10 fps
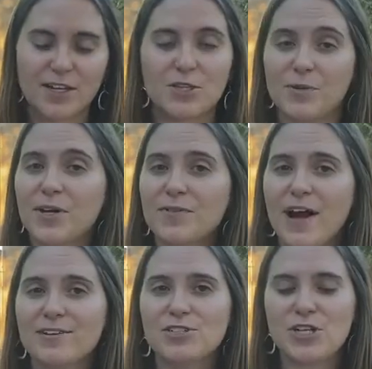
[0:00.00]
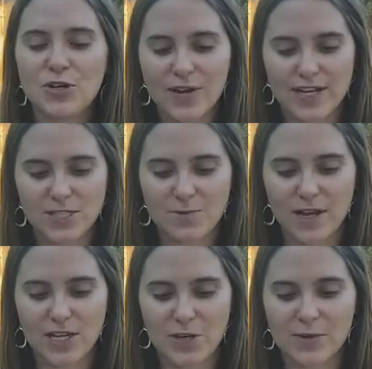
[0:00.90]
The world around you is
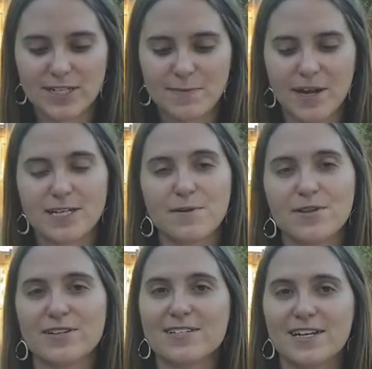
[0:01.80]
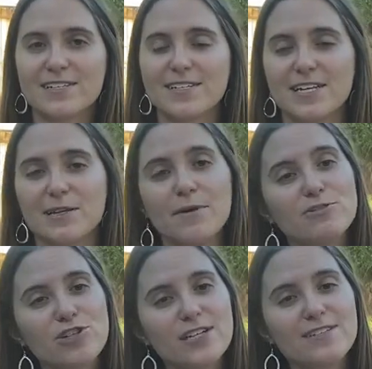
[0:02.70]
what you experience with your senses and
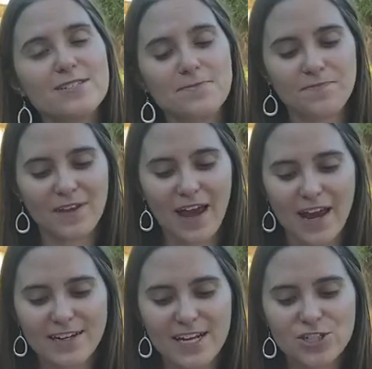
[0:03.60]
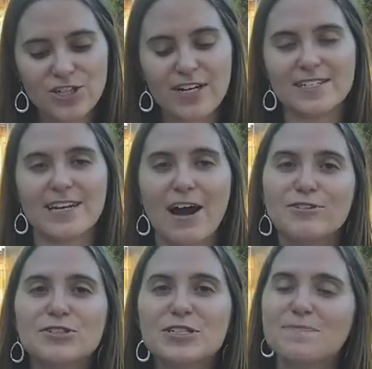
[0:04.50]
emotions, and nature is an
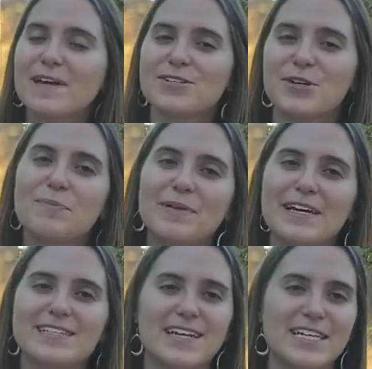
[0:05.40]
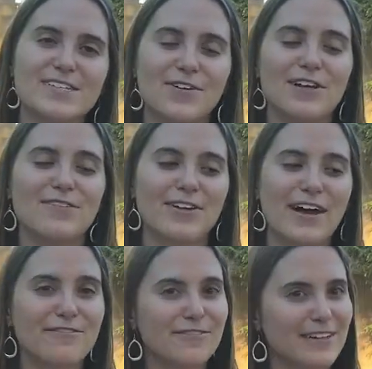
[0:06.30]
outdoor space or place that is full of
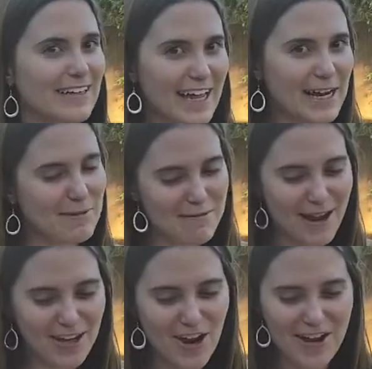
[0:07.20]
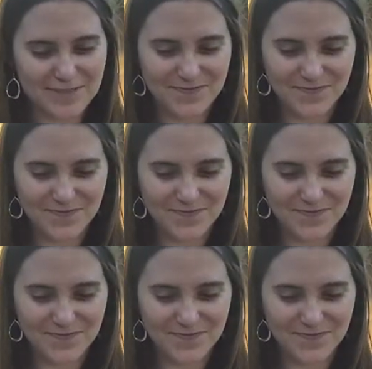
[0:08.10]
life, like my backyard.